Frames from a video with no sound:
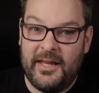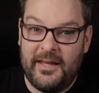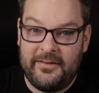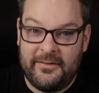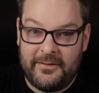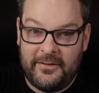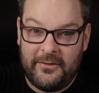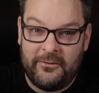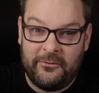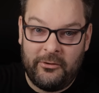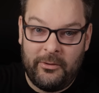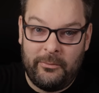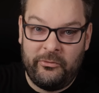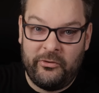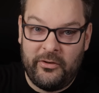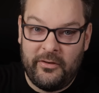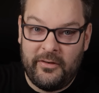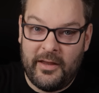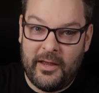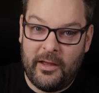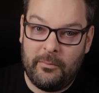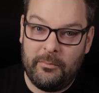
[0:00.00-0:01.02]
in the
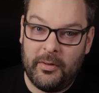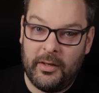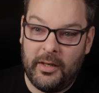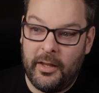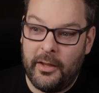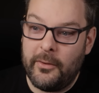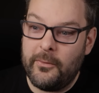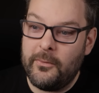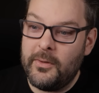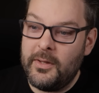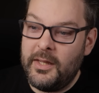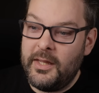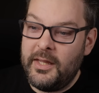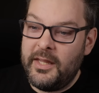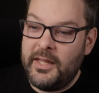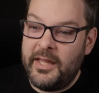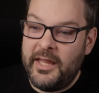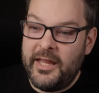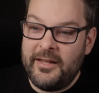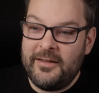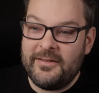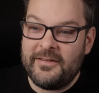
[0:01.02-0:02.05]
description down below.
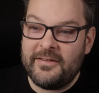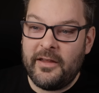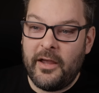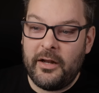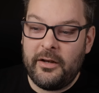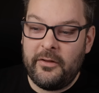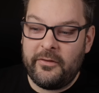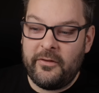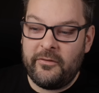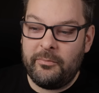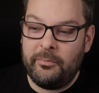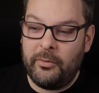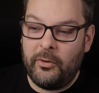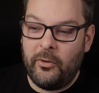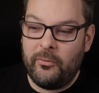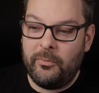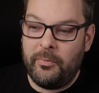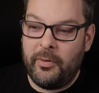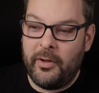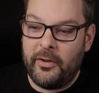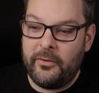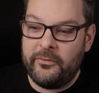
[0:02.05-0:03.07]
Inside of this
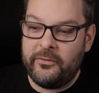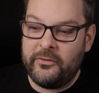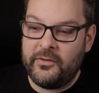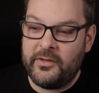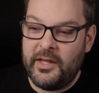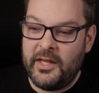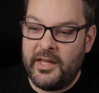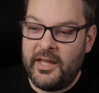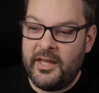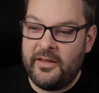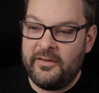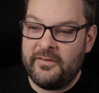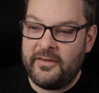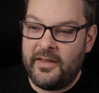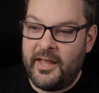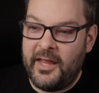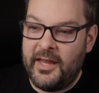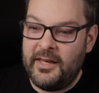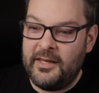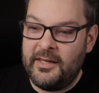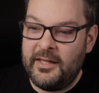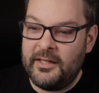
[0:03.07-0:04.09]
blog post is
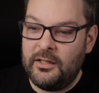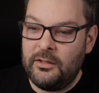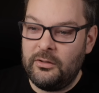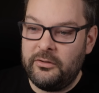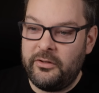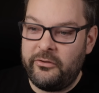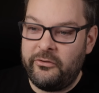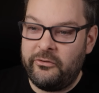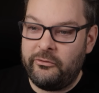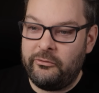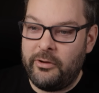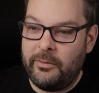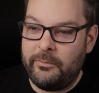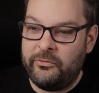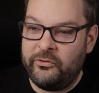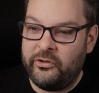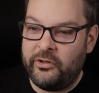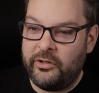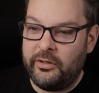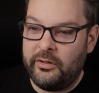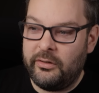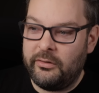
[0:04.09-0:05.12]
a little
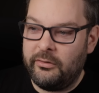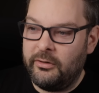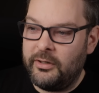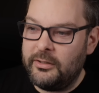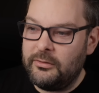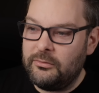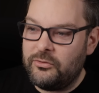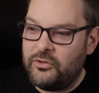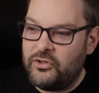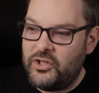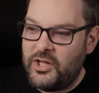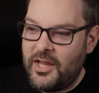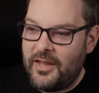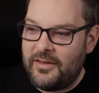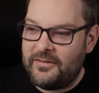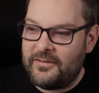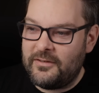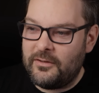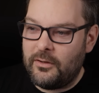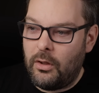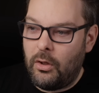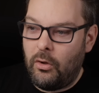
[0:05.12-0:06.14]
description or a little
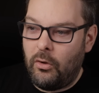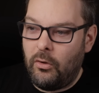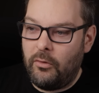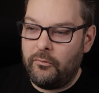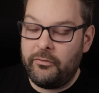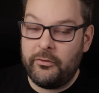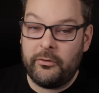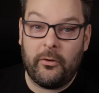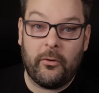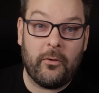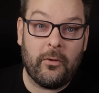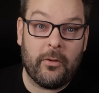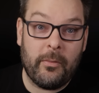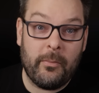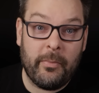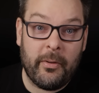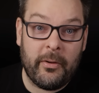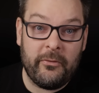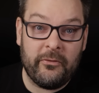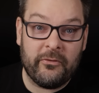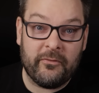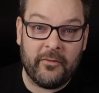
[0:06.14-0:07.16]
gist of the Docker
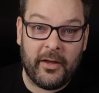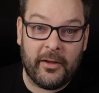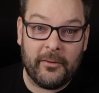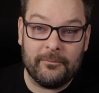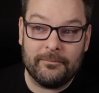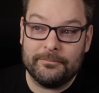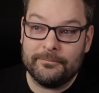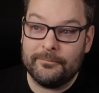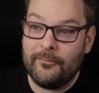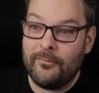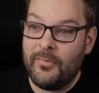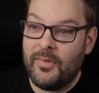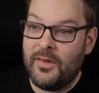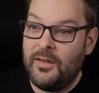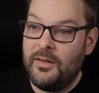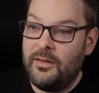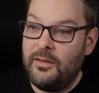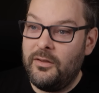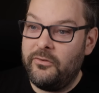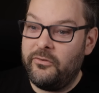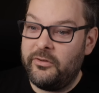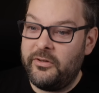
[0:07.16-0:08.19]
Compose file.
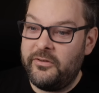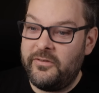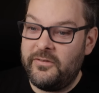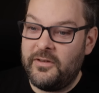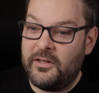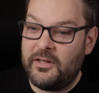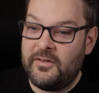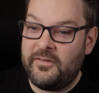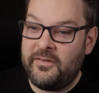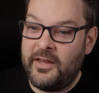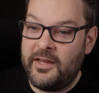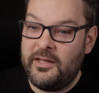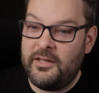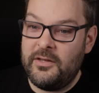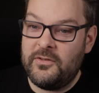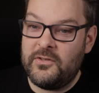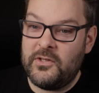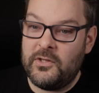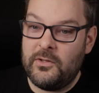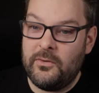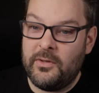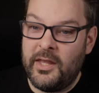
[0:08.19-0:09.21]
So this is going to take you
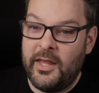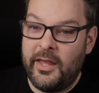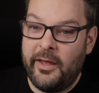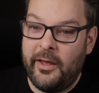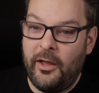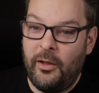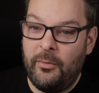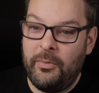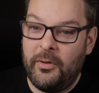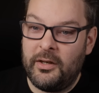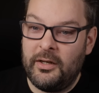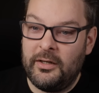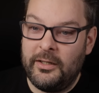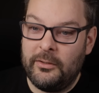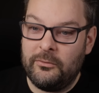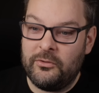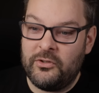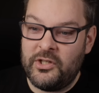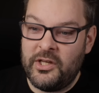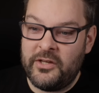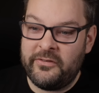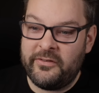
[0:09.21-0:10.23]
to GitHub and a
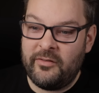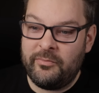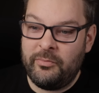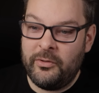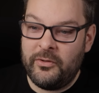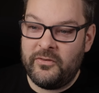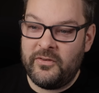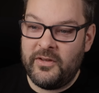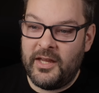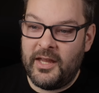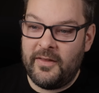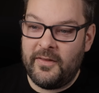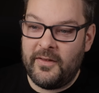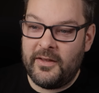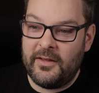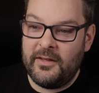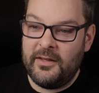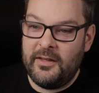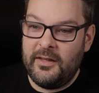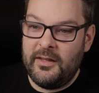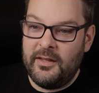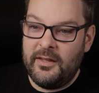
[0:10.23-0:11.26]
little gist I put
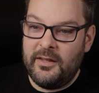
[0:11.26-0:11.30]
together